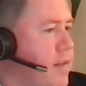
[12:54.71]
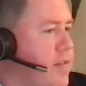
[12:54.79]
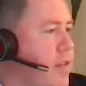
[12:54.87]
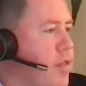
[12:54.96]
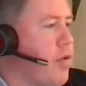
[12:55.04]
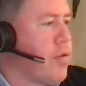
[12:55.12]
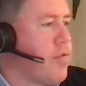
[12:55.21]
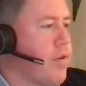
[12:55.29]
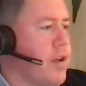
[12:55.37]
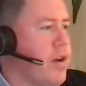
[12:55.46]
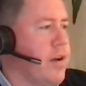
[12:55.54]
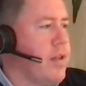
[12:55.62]
this the thirst for
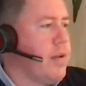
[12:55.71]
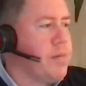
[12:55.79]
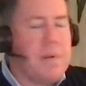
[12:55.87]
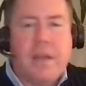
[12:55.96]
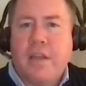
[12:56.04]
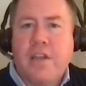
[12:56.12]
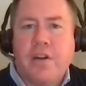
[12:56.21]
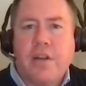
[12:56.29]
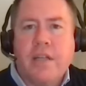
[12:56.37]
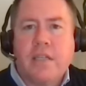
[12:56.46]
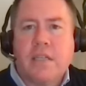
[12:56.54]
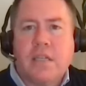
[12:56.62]
curi- like being
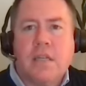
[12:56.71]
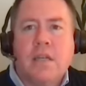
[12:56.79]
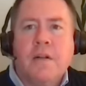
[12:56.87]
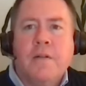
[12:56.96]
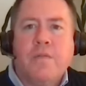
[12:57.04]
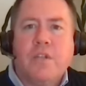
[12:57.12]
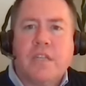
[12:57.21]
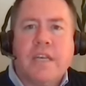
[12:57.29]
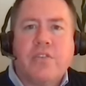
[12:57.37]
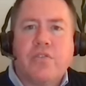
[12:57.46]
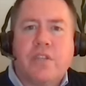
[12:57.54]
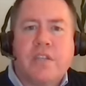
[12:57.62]
curious and just
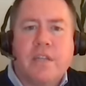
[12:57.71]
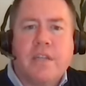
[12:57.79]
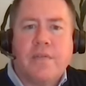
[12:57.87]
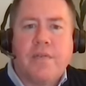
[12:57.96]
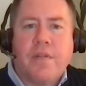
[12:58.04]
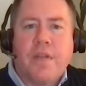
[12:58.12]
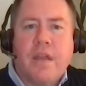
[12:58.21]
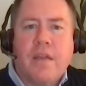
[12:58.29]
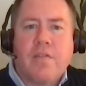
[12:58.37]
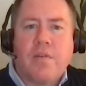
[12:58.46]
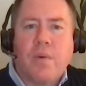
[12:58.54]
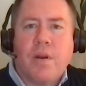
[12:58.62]
interested in different
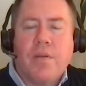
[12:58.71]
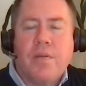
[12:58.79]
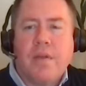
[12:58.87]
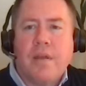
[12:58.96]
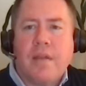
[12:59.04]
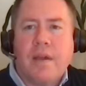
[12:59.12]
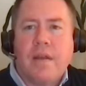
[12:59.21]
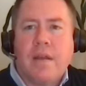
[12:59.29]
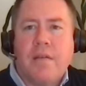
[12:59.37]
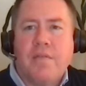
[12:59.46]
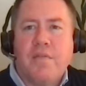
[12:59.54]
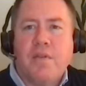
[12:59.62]
things, or where do you think that kind
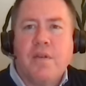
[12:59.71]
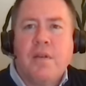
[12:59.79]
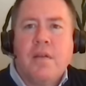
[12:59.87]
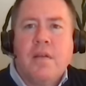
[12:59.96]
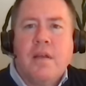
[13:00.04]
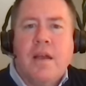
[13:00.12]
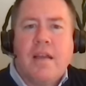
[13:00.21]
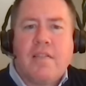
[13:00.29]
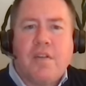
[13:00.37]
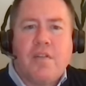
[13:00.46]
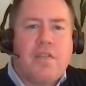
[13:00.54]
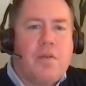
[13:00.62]
of? I guess
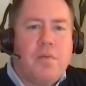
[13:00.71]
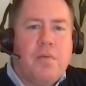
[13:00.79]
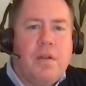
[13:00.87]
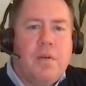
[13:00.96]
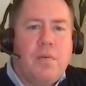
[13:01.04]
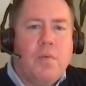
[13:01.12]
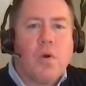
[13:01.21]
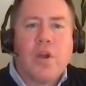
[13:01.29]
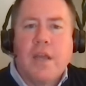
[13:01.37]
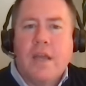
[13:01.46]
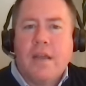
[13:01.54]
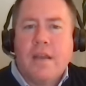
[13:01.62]
also, you know,
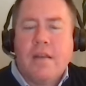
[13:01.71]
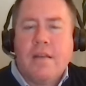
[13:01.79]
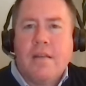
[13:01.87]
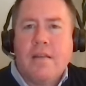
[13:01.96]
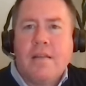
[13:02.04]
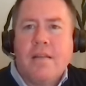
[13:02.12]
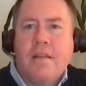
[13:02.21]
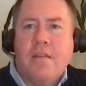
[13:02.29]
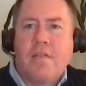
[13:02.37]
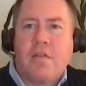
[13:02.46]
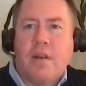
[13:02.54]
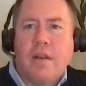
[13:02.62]
working and you know
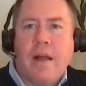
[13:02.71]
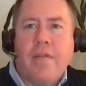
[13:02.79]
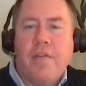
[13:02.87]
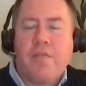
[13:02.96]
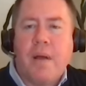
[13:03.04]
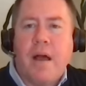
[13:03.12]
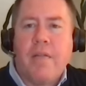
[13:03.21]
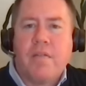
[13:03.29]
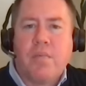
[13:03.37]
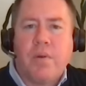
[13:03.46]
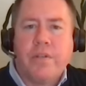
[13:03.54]
starting down those paths as well